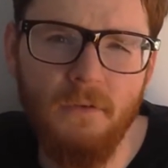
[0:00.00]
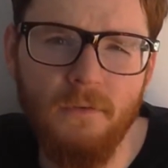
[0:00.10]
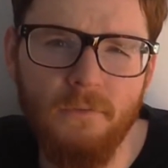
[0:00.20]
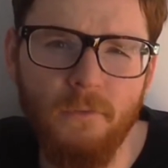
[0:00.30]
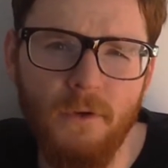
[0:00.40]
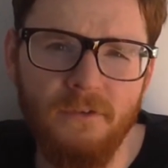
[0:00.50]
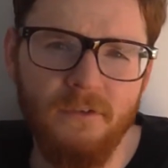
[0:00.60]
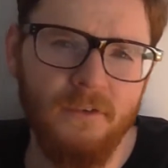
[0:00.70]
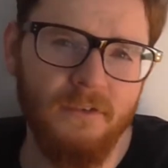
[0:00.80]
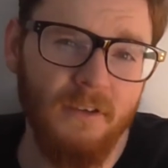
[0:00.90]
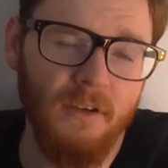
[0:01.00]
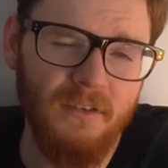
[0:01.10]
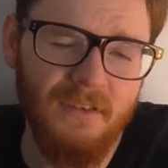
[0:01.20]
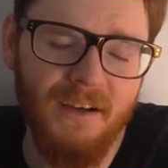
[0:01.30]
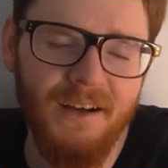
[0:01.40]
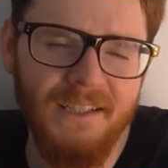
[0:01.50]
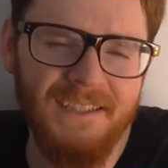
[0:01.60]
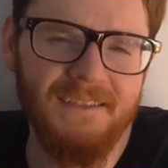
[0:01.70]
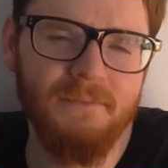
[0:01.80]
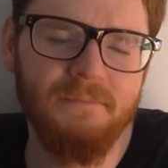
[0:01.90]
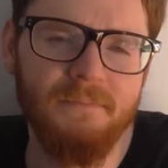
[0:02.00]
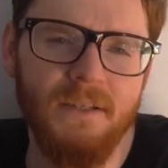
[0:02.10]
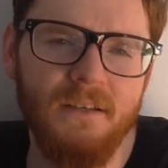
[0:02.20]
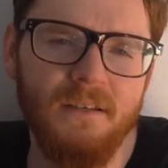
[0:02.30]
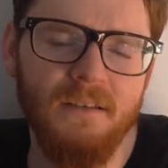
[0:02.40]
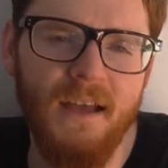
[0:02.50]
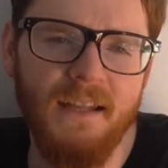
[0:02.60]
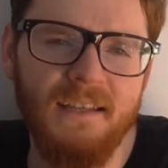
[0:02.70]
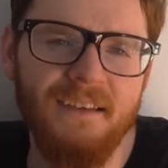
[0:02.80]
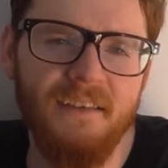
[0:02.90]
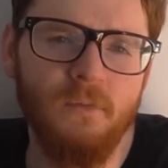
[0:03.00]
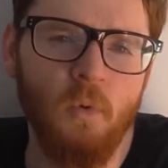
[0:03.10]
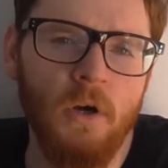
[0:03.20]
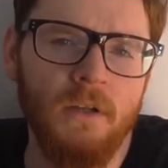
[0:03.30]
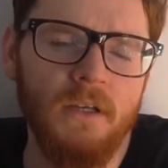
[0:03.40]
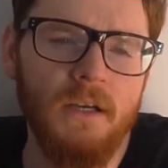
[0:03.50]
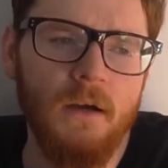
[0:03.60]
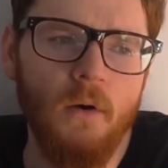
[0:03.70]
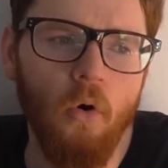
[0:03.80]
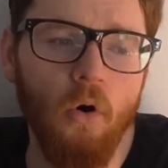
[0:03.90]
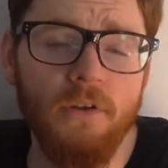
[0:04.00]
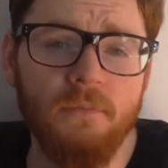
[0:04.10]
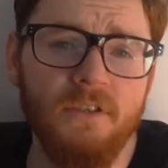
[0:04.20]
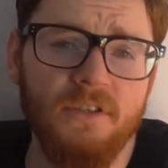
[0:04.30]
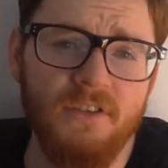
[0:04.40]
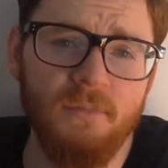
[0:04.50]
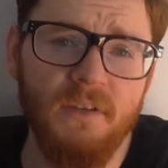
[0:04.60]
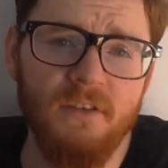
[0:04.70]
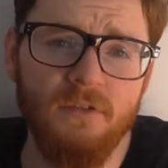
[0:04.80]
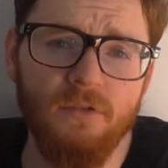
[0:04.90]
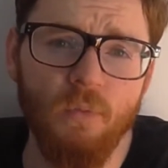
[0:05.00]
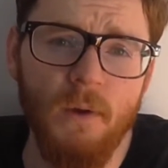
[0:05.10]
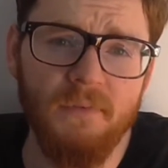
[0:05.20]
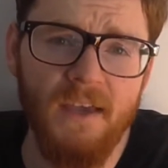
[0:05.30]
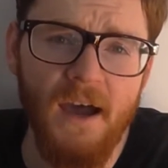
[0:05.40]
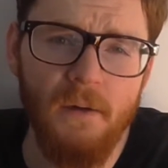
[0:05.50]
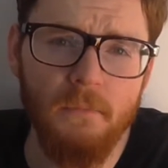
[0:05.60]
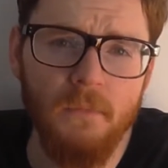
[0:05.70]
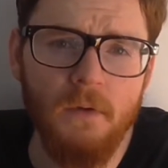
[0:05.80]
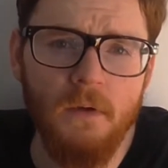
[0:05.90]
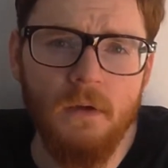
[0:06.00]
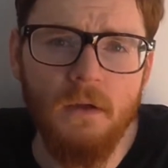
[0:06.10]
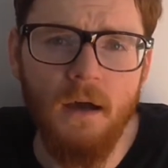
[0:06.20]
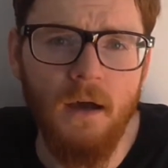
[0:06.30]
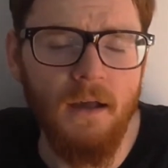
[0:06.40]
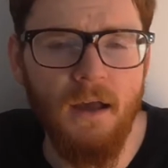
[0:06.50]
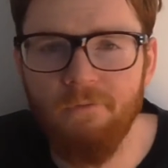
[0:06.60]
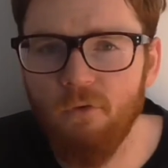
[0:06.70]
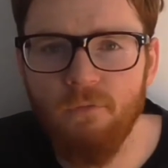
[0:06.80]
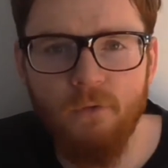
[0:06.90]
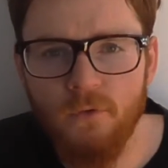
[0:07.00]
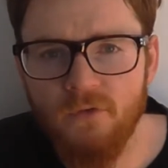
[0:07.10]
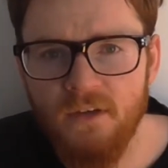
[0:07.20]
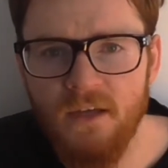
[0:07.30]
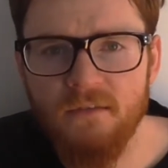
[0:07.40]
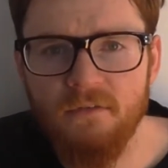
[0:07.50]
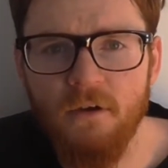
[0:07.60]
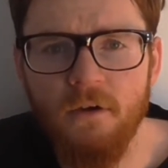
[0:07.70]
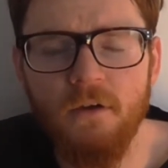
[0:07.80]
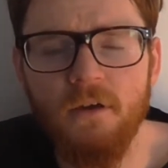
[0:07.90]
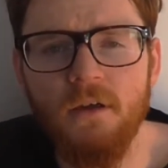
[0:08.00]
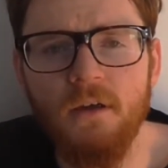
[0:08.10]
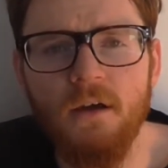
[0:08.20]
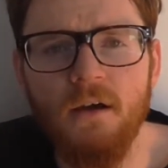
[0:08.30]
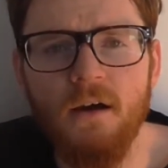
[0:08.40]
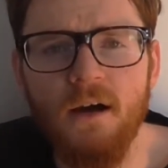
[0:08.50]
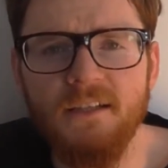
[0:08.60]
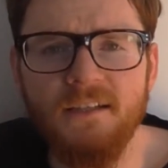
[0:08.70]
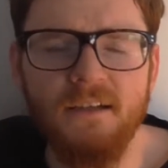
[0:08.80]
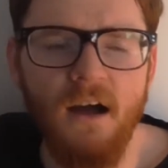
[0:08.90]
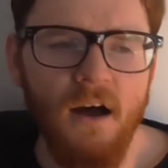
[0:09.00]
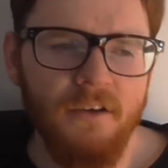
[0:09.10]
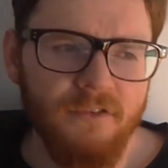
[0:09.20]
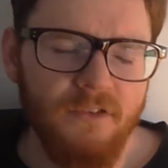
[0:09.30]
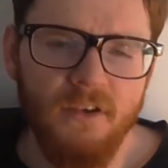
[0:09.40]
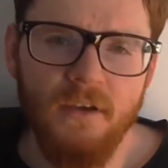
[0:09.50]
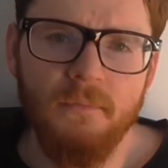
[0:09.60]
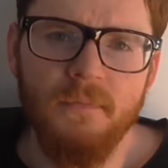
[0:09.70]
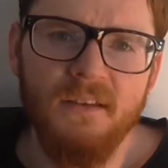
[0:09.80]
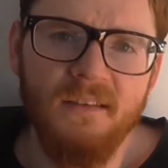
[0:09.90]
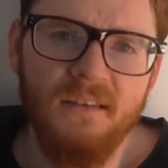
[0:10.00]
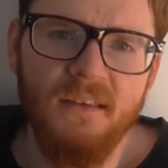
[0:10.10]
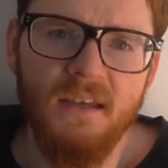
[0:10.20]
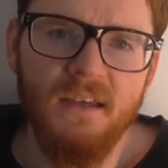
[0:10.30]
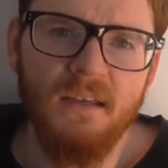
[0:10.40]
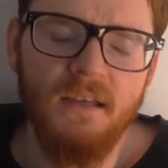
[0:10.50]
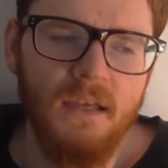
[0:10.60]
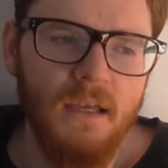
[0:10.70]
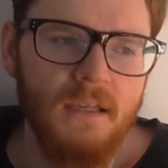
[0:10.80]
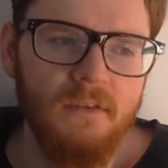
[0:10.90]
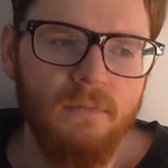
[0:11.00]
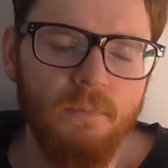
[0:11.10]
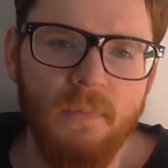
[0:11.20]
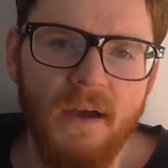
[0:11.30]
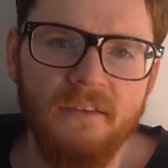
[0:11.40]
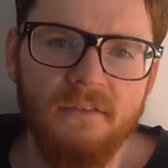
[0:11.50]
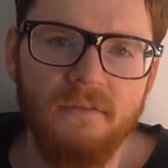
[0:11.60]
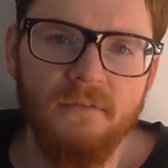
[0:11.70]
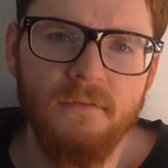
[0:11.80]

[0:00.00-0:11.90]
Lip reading: voices concerns to Hardy that he doesn't want Autumn to just be swept out, have all votes against her. Hardy asks him, does he think it's best